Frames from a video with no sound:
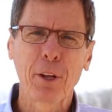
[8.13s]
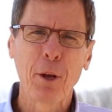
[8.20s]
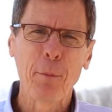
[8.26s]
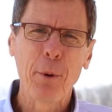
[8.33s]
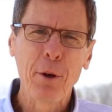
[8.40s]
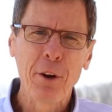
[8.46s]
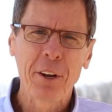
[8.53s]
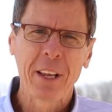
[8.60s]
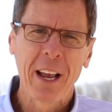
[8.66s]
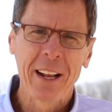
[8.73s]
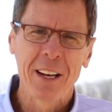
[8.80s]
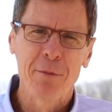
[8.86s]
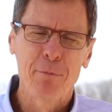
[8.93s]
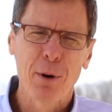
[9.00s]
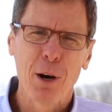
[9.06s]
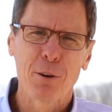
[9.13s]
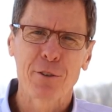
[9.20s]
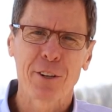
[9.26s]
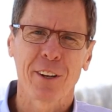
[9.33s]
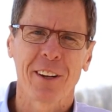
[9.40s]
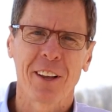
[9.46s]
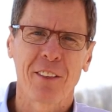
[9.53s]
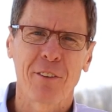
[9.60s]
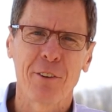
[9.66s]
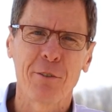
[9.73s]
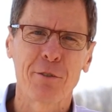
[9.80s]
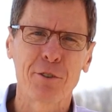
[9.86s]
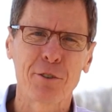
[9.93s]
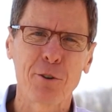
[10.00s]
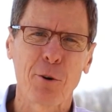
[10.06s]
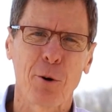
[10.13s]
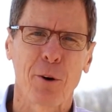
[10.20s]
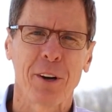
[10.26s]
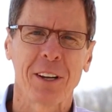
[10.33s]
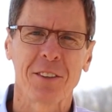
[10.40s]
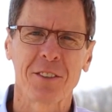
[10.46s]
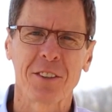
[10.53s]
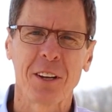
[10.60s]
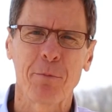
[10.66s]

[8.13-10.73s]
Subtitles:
communicated mostly through stories